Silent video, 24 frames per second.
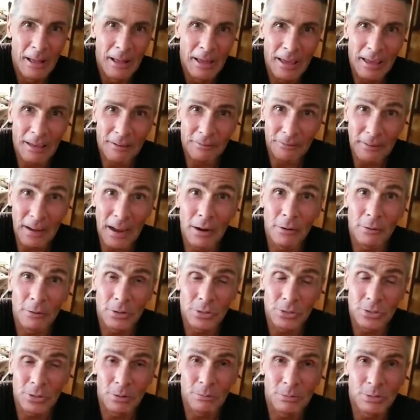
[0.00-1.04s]
if I were a
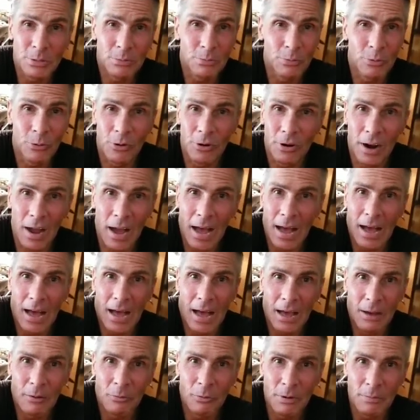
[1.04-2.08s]
Trump supporter, I,
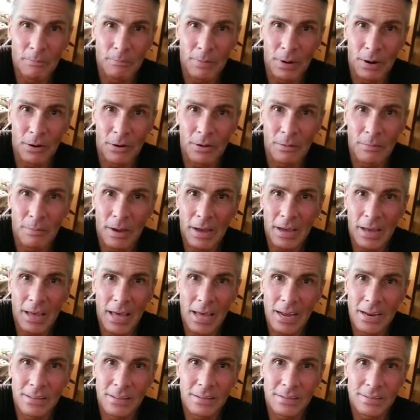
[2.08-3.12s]
I would bury my
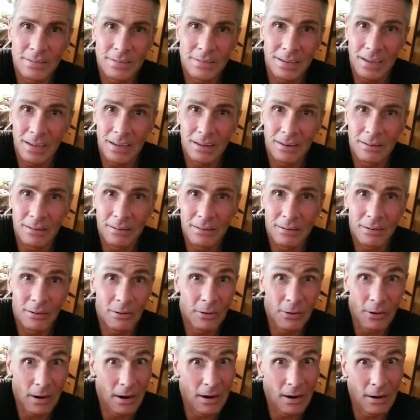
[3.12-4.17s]
head in the sand,
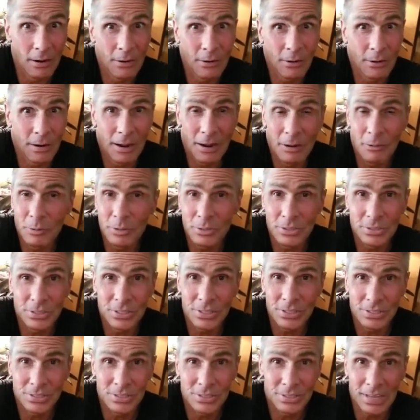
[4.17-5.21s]
or, or I would
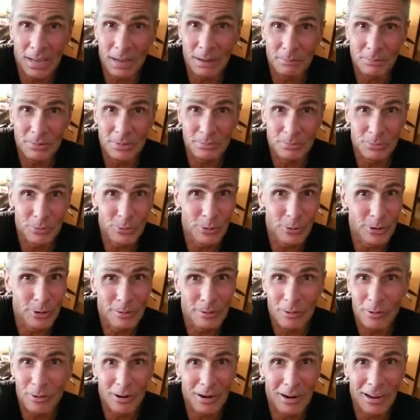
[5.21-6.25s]
just stop supporting,
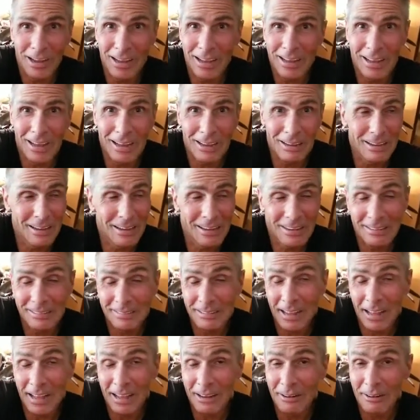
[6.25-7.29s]
or I, I,
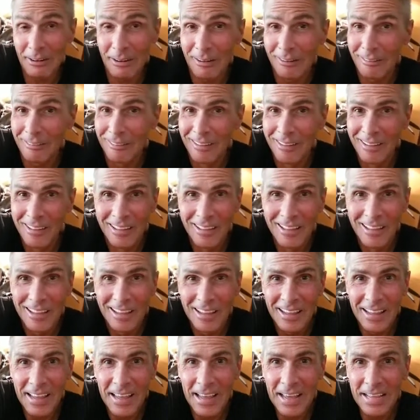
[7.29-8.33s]
I don't know.
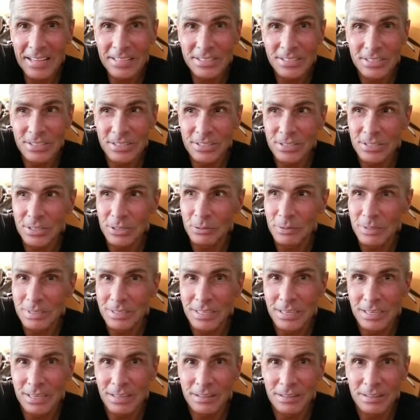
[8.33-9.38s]
It's just so
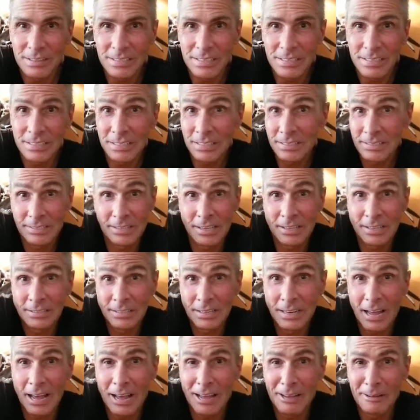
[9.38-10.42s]
ridiculous. It's just
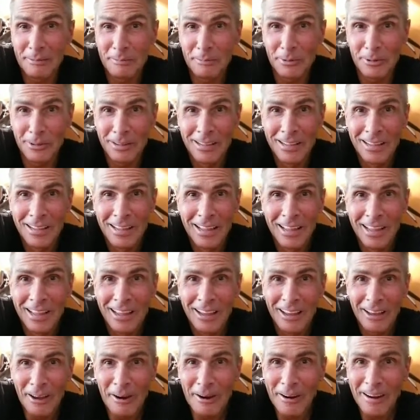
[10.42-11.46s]
undeniable.
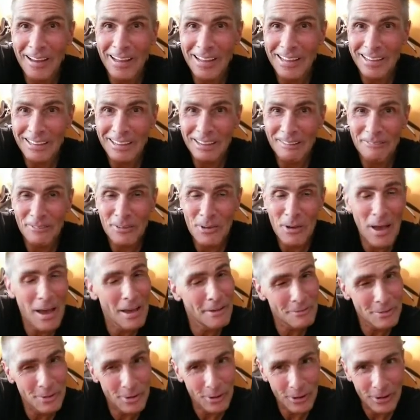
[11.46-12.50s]
All right, if you
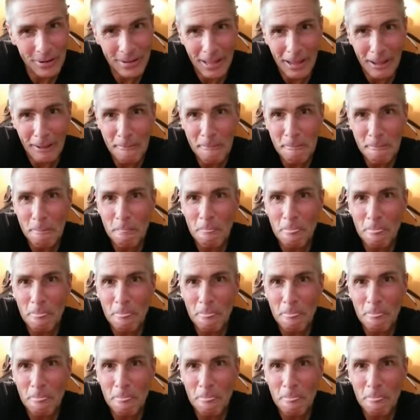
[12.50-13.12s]
haven't heard yet,